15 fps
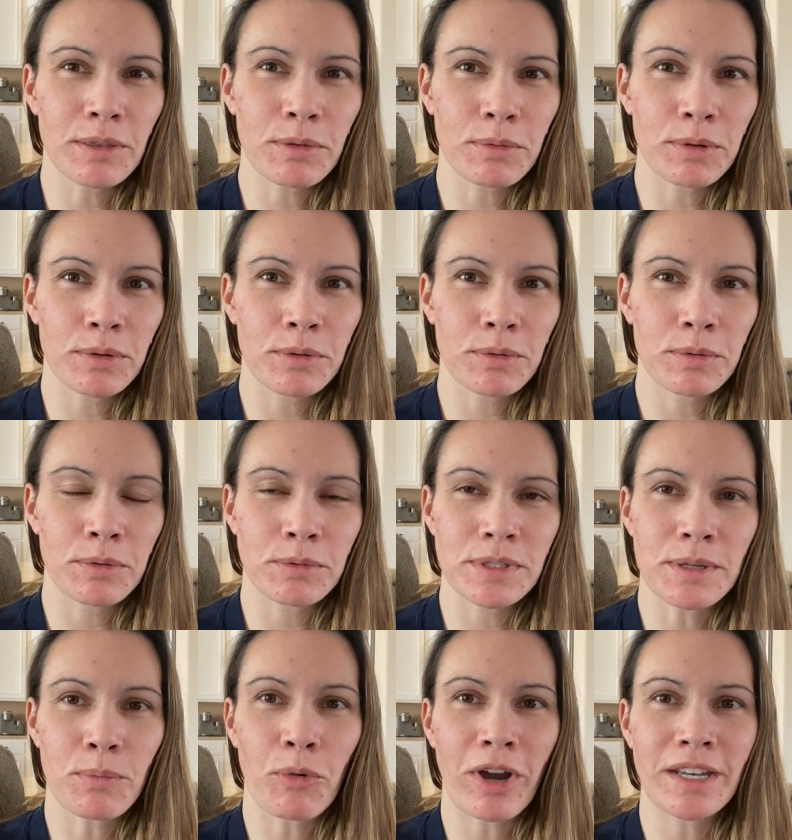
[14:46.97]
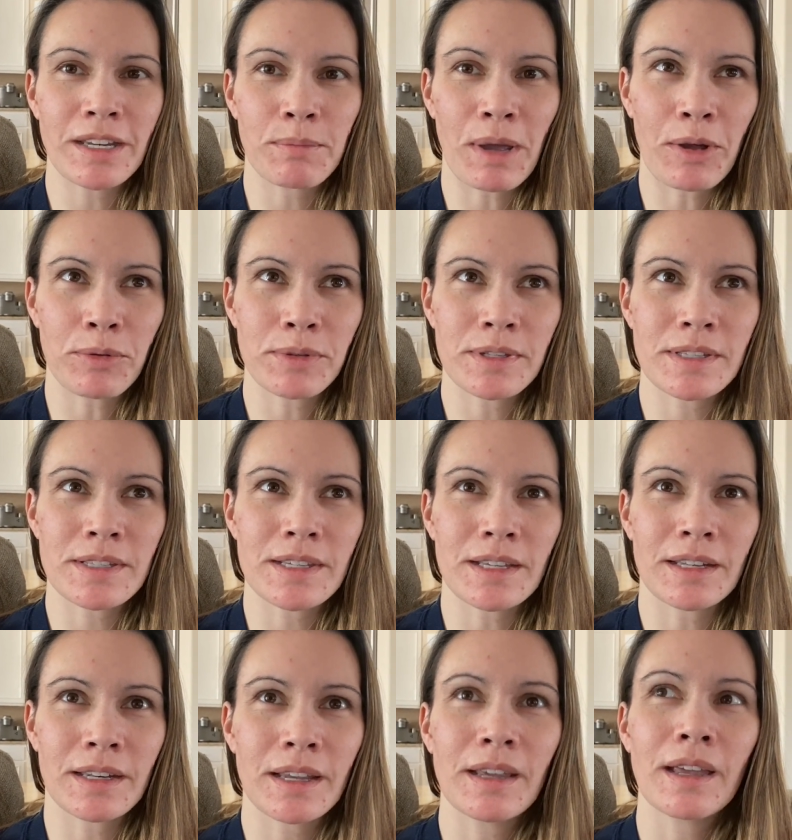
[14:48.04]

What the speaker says: through some windy mountains, and